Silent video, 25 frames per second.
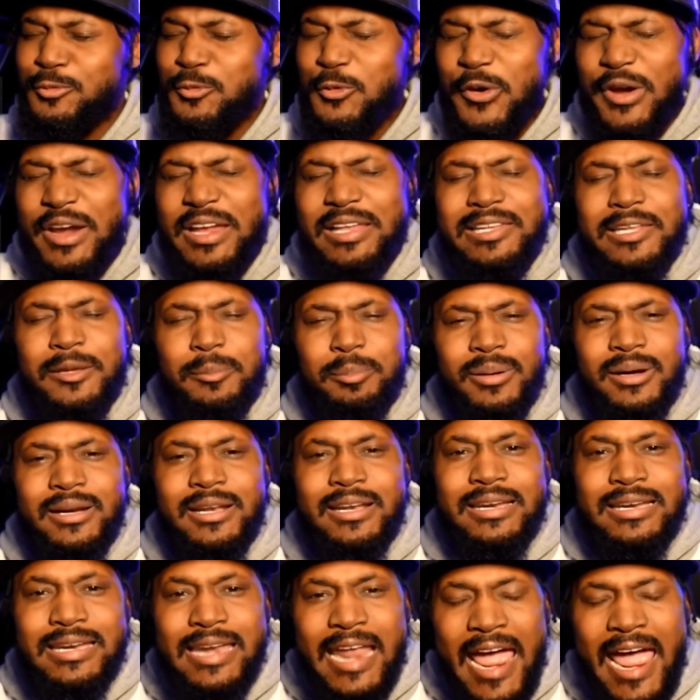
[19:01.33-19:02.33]
really put
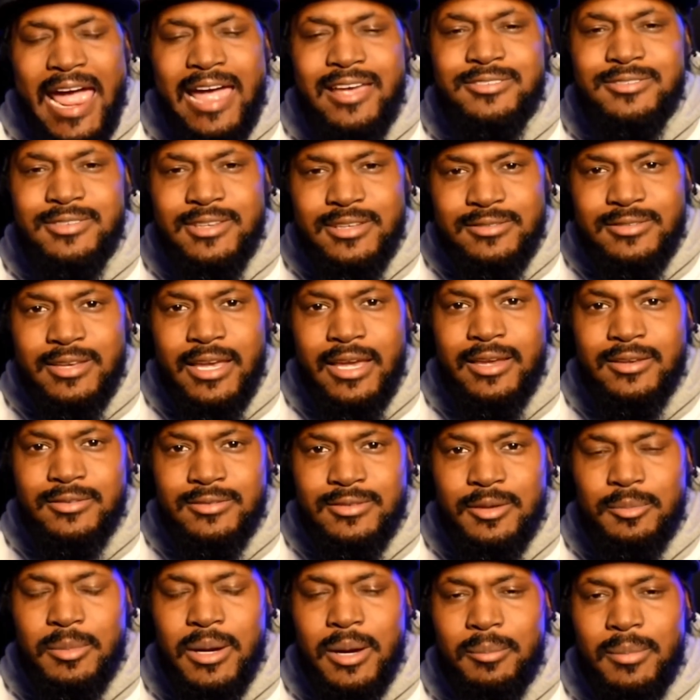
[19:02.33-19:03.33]
a nasty
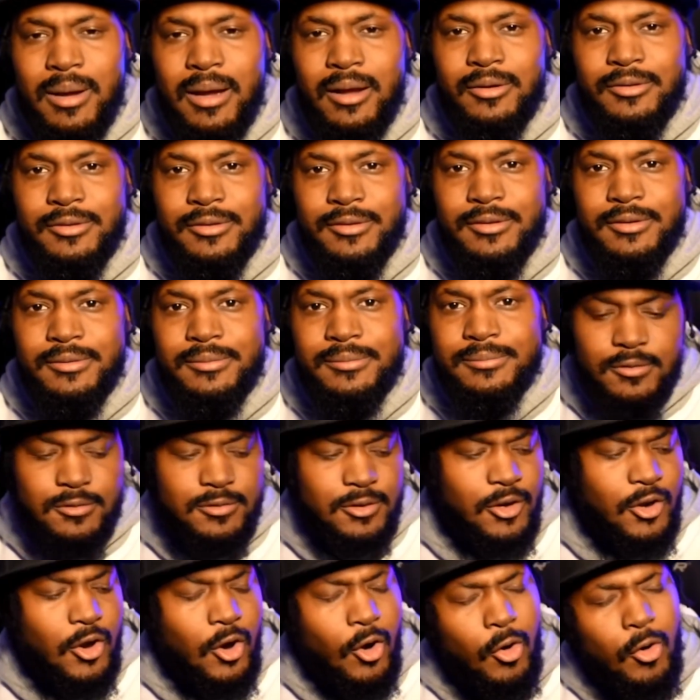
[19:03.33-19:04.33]
taste in my mouth
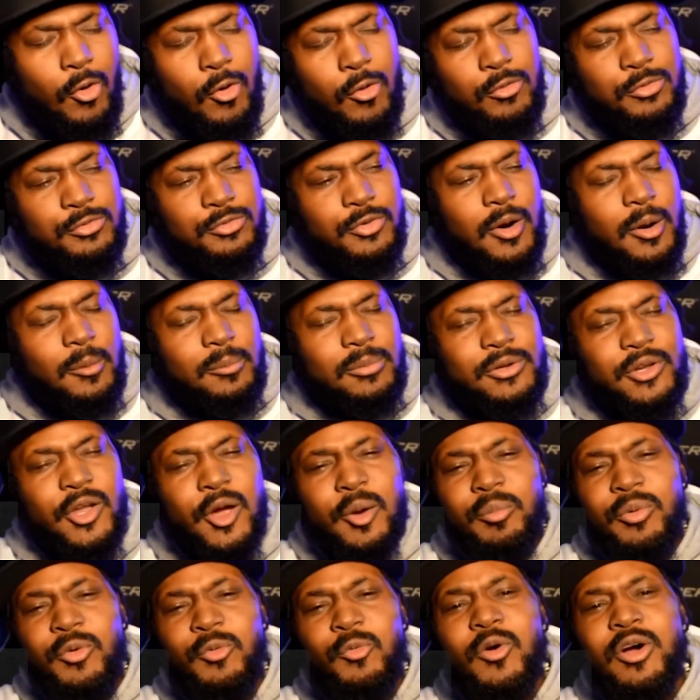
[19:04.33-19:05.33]
to go from
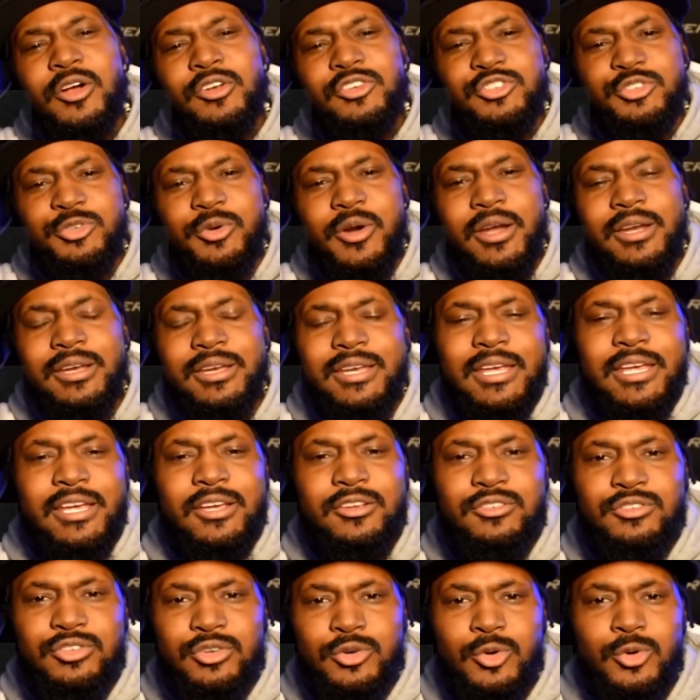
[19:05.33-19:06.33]
#1
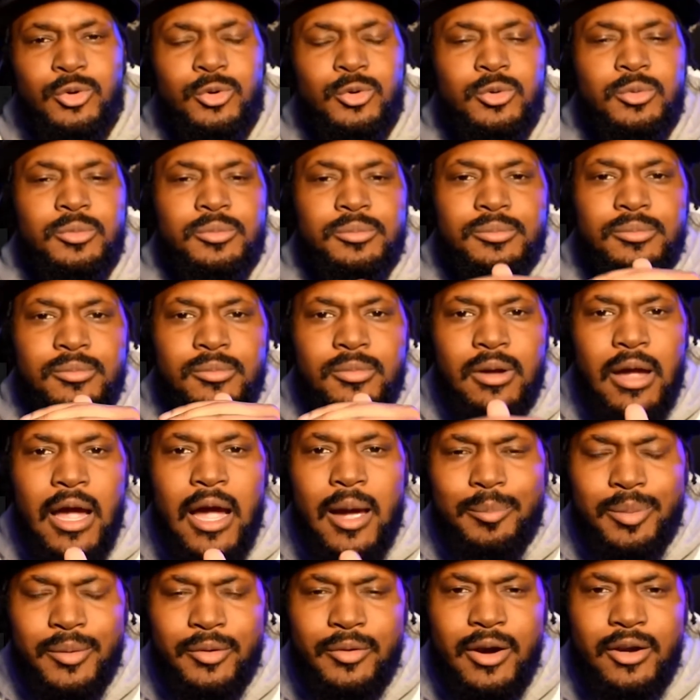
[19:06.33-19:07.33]
trending to
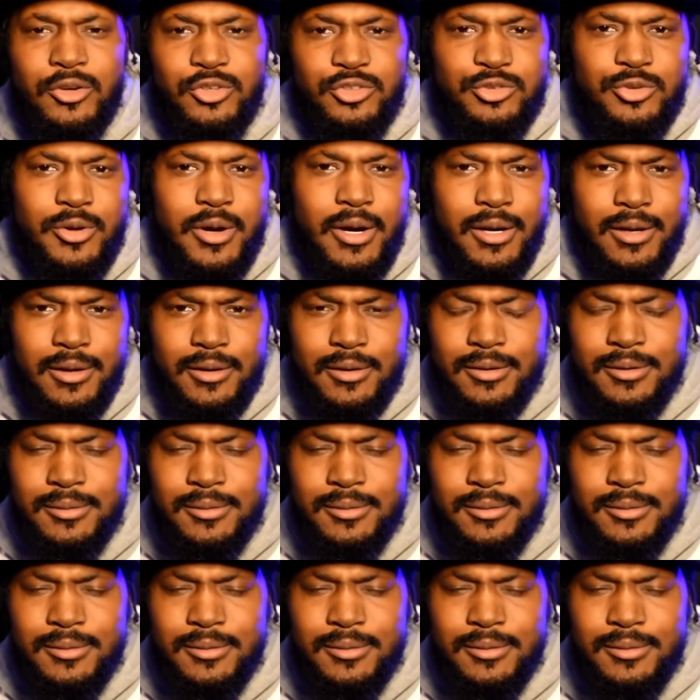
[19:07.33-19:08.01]
copyright strike.